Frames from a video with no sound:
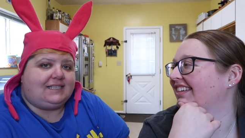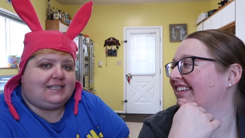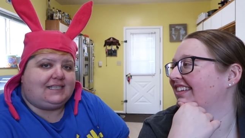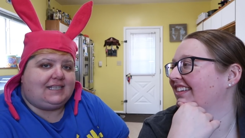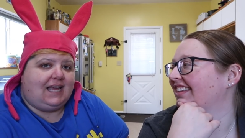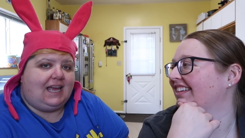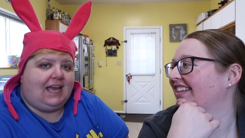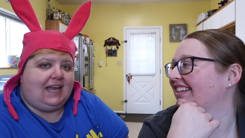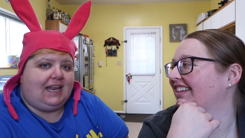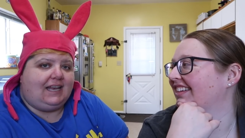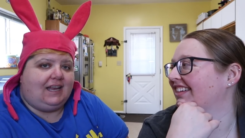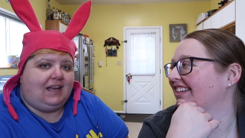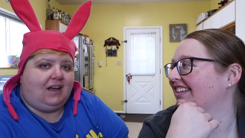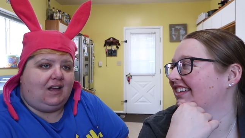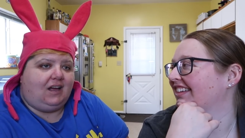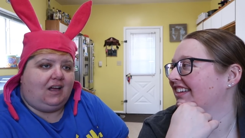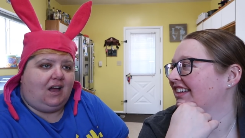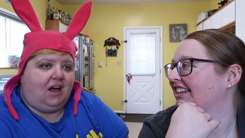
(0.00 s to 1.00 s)
Speaker 1: it said
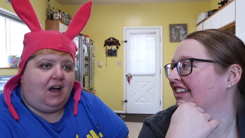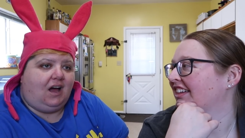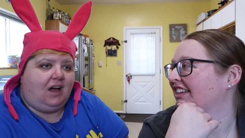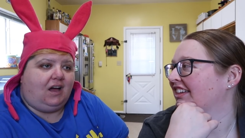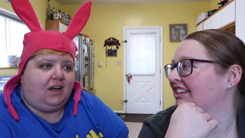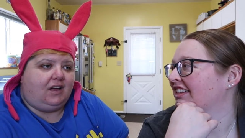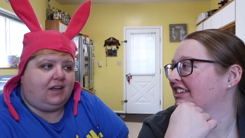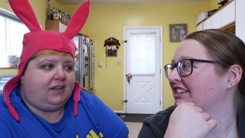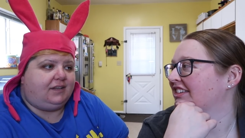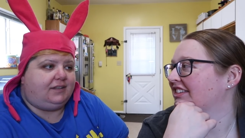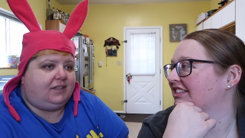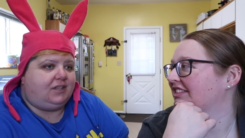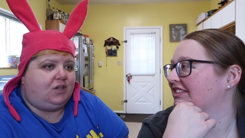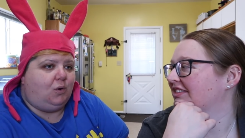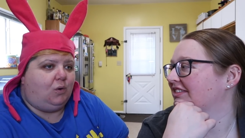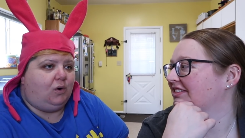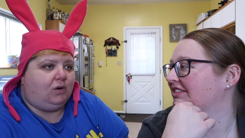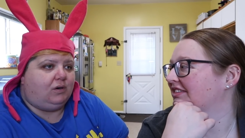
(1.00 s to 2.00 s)
uh,
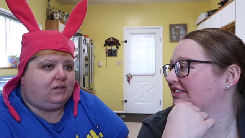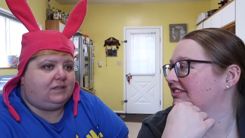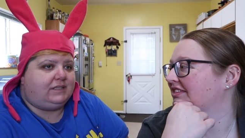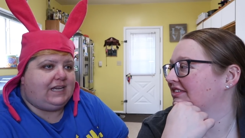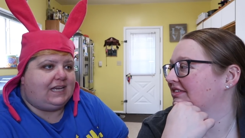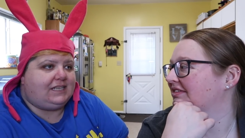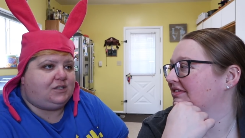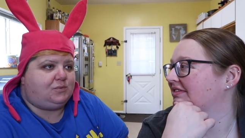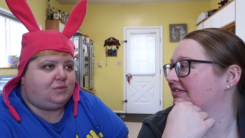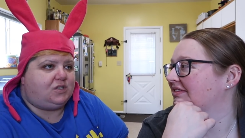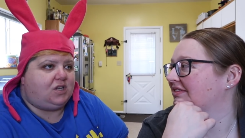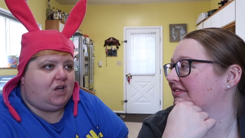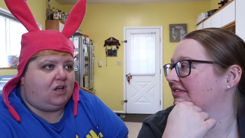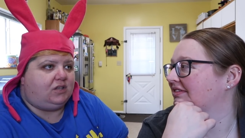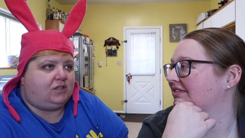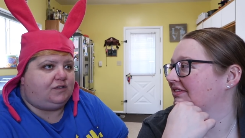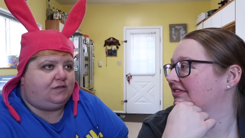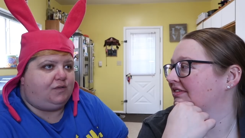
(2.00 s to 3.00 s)
your test
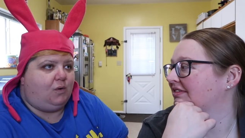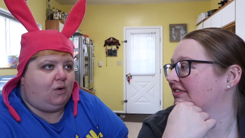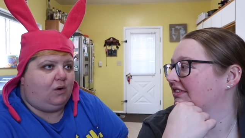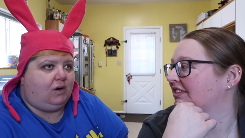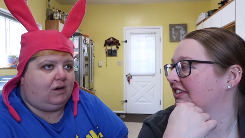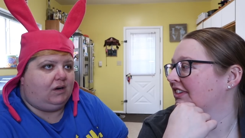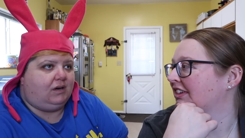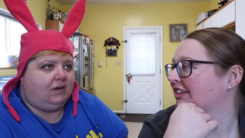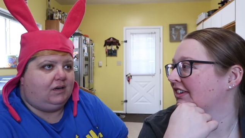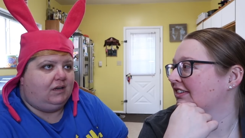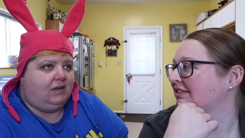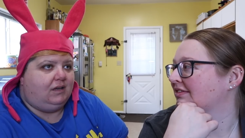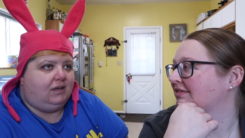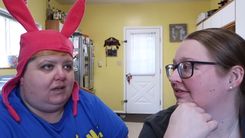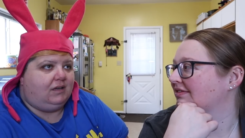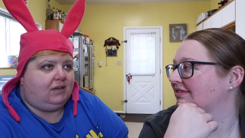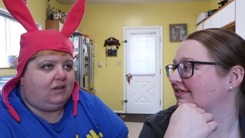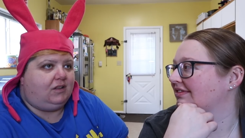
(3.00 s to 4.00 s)
results for
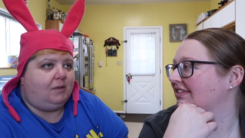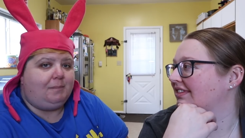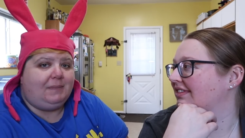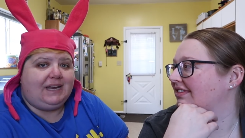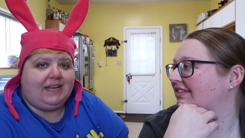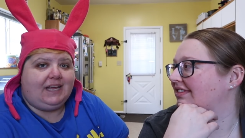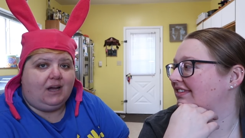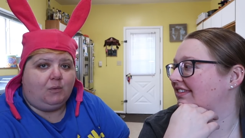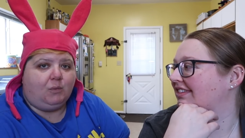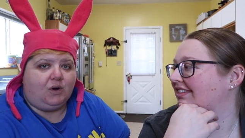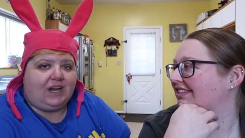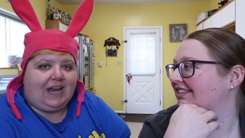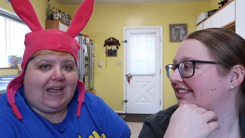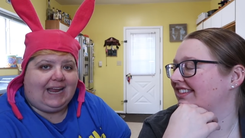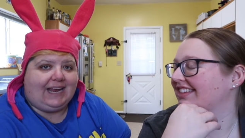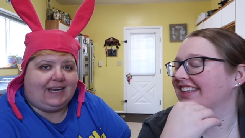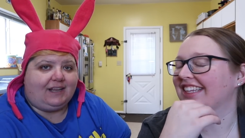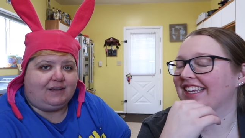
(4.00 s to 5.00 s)
chlamydia were
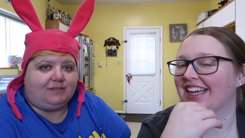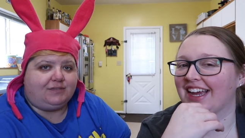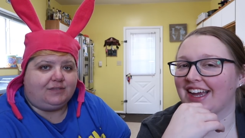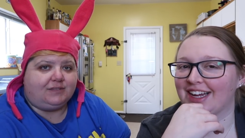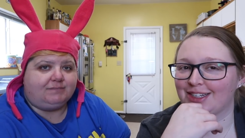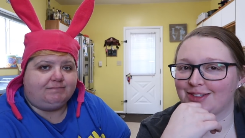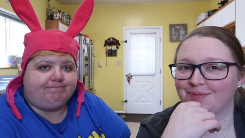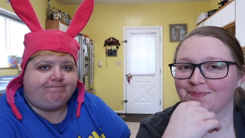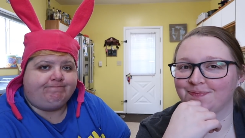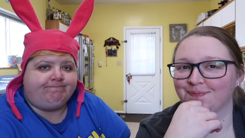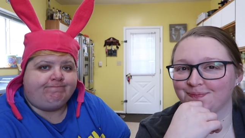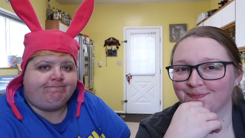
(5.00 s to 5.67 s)
negative. Yeah.